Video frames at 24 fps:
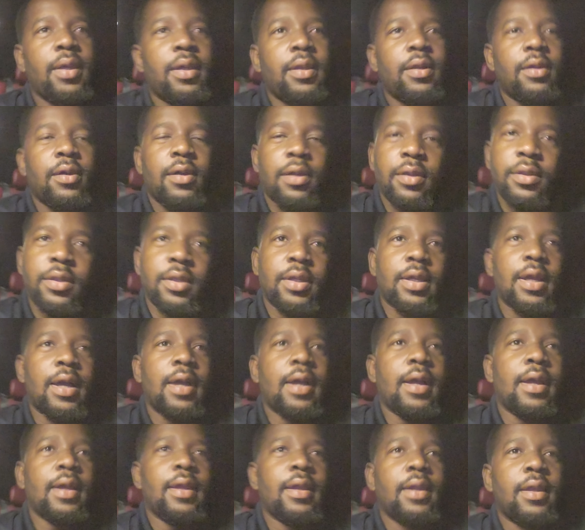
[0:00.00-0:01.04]
and the other
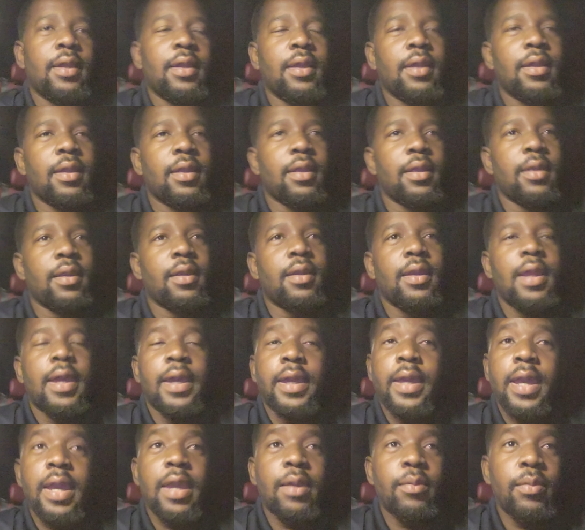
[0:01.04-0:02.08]
guy
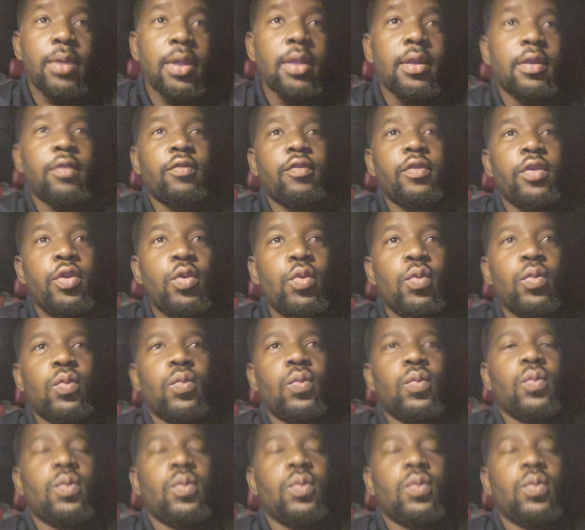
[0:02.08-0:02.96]
that came in is new